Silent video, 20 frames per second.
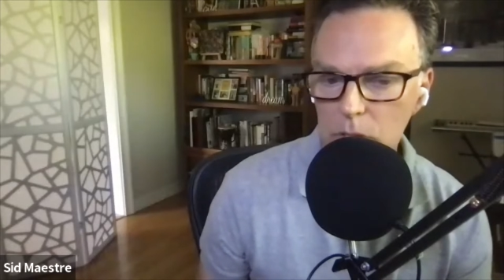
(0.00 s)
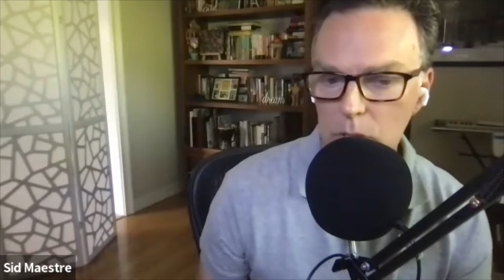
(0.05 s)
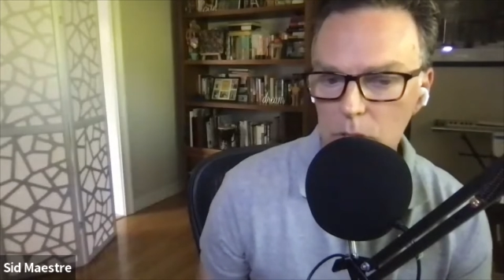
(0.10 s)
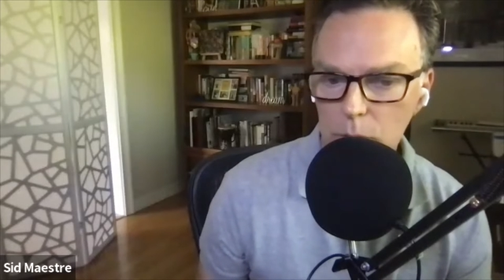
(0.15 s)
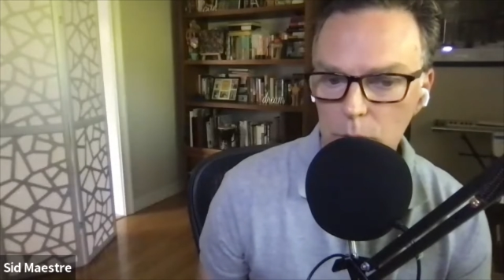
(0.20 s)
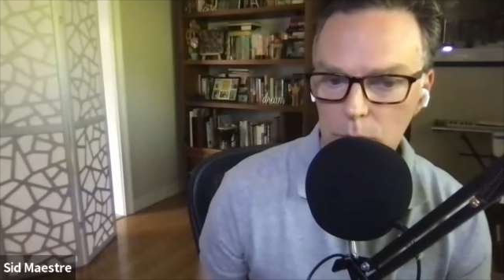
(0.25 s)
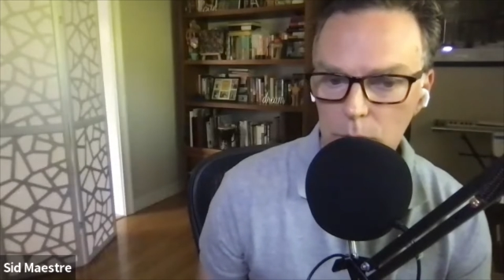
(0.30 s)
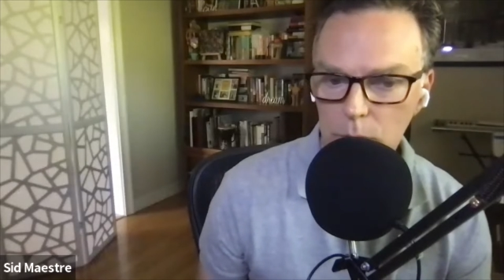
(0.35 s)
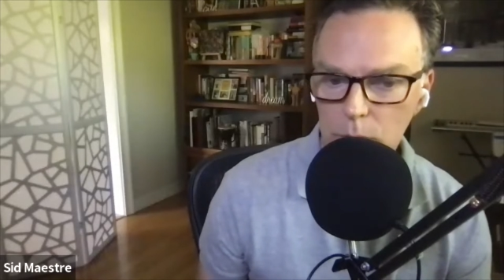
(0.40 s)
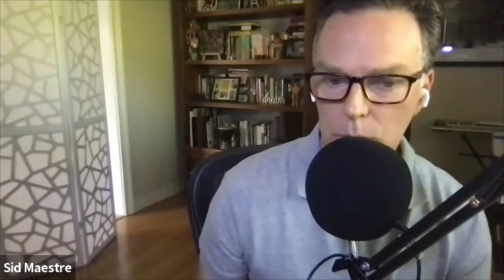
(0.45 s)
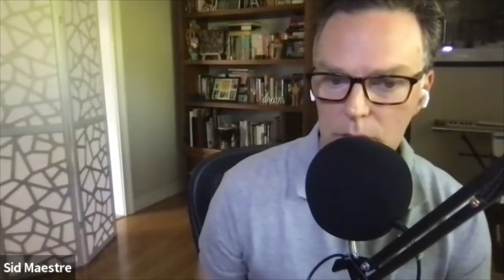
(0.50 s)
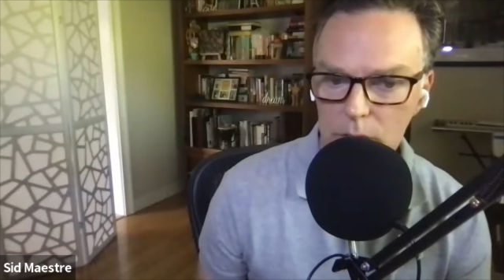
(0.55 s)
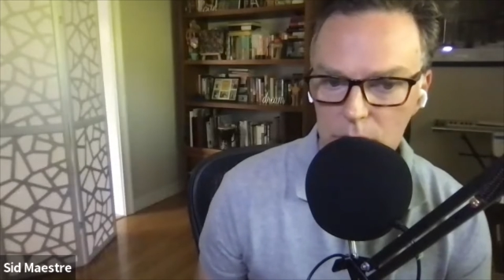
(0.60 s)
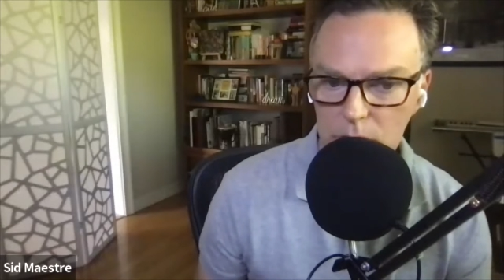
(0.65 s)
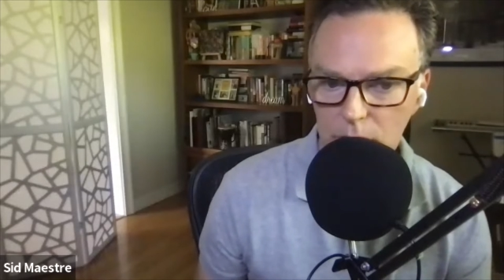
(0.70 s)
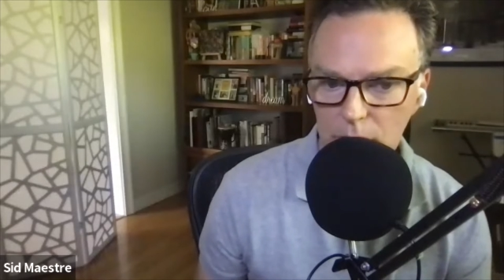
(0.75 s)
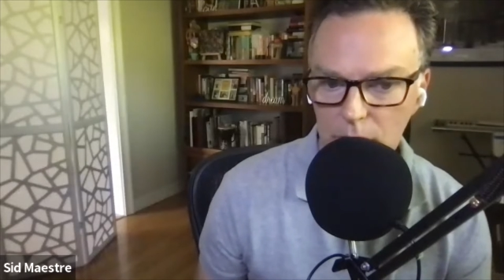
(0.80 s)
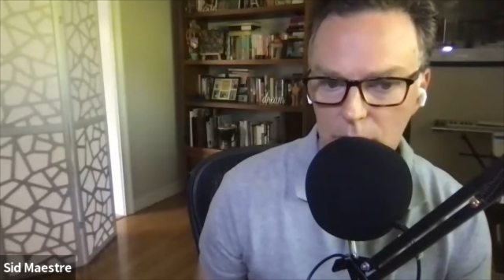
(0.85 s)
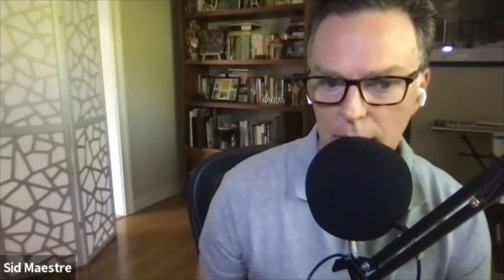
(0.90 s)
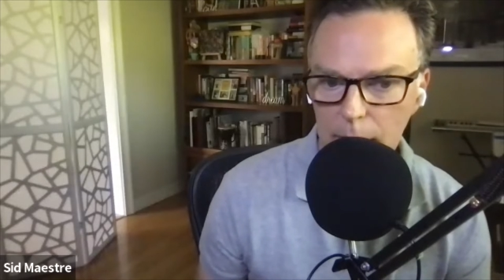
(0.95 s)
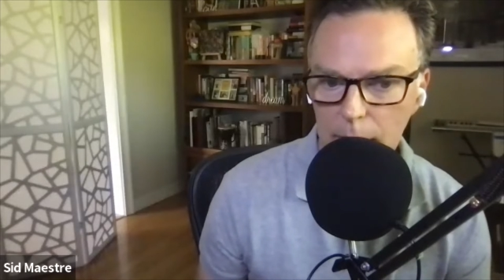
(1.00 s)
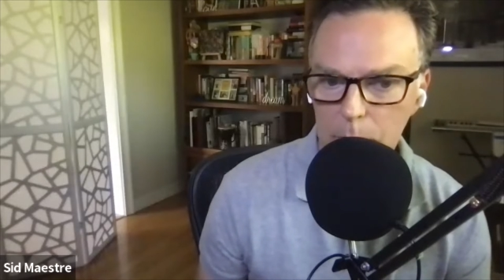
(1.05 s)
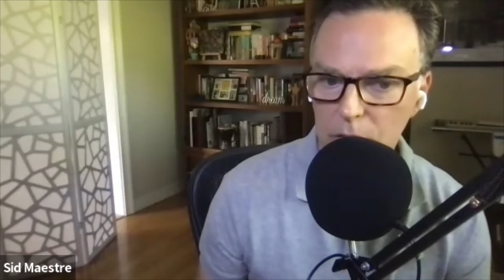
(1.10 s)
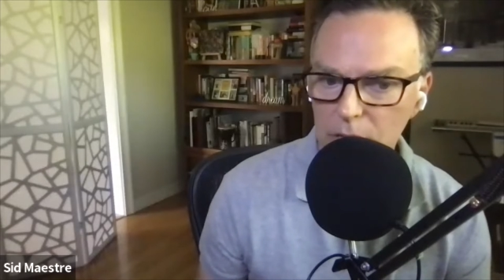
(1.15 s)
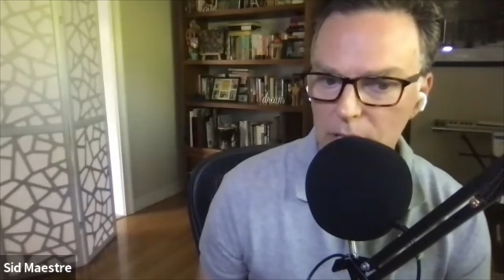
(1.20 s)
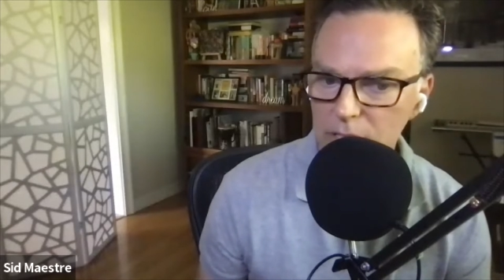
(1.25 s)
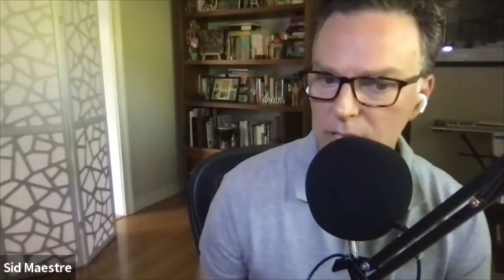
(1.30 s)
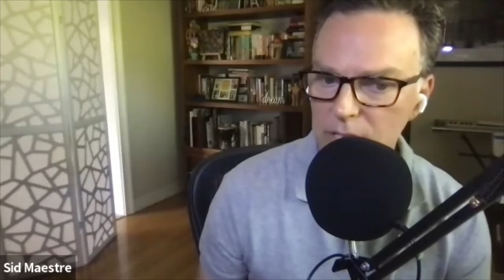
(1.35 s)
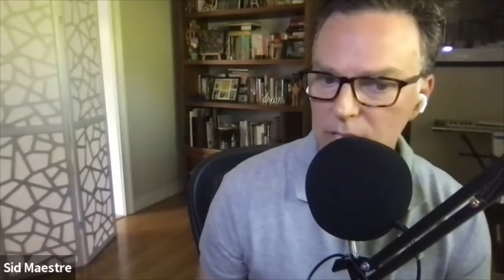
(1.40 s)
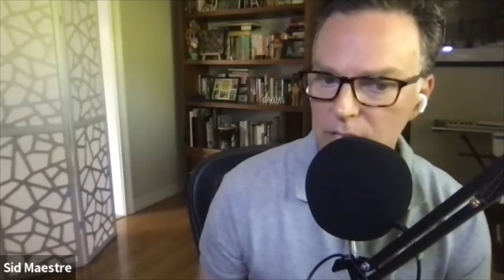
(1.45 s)
source
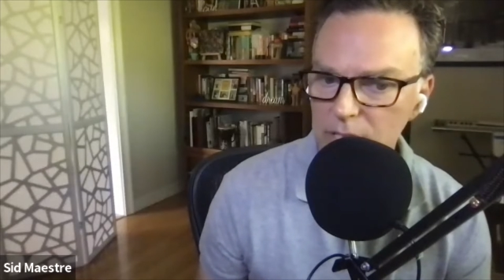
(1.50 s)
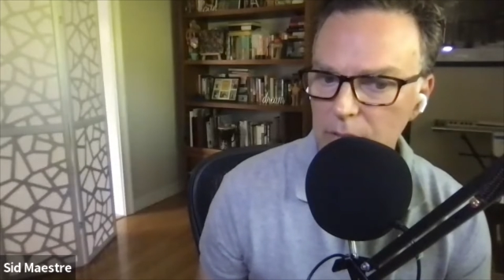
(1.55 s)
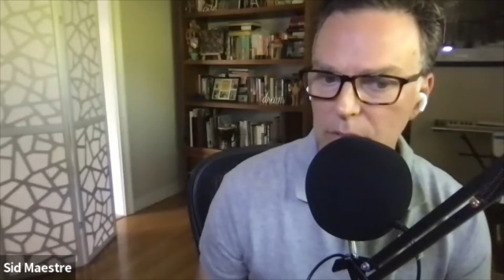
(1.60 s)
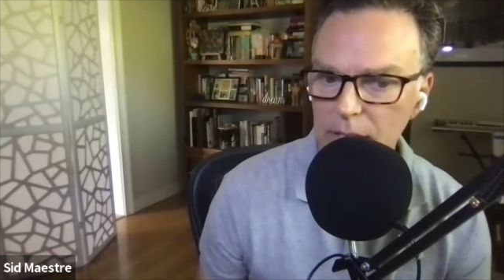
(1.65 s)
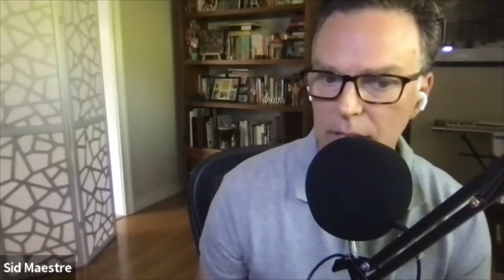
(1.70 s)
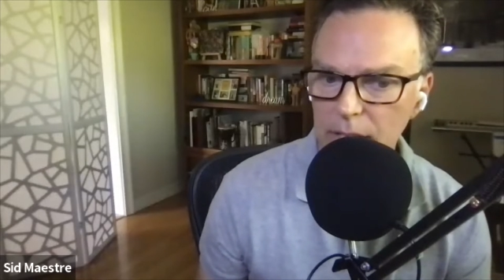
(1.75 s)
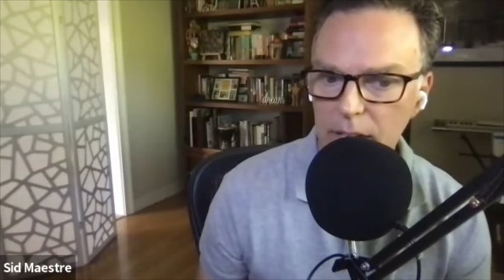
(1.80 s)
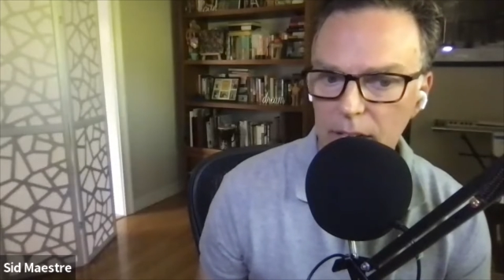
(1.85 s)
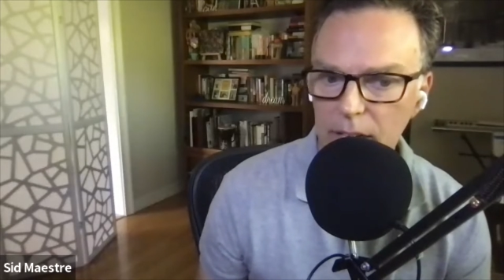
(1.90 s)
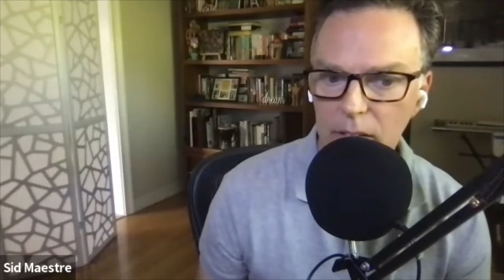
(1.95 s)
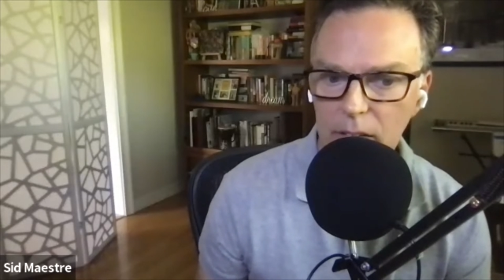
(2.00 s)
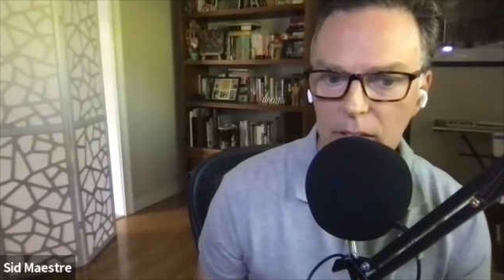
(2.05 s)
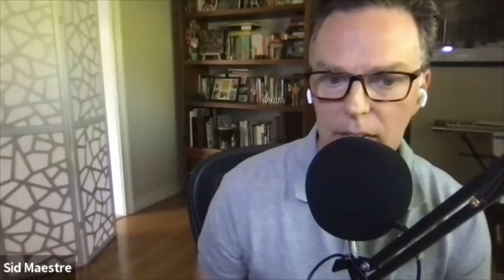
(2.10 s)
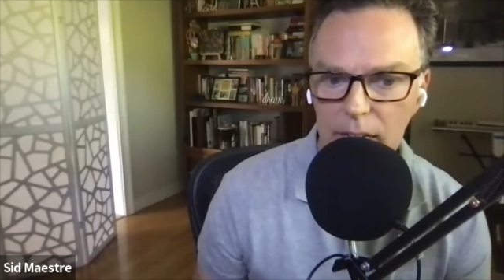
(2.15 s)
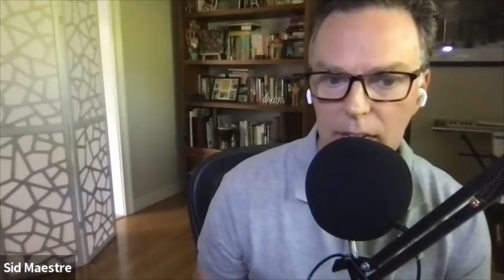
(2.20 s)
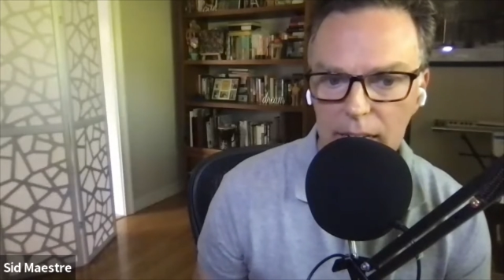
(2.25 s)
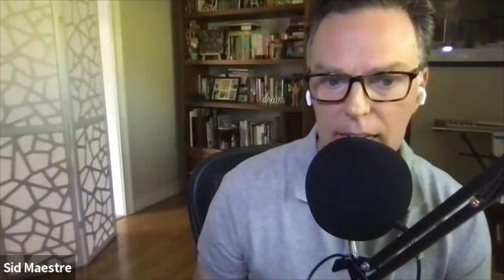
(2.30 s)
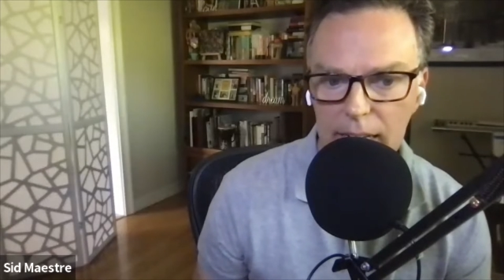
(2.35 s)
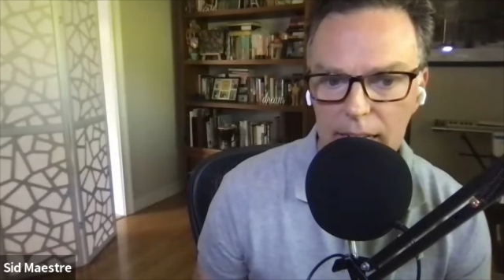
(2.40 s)
libraries out there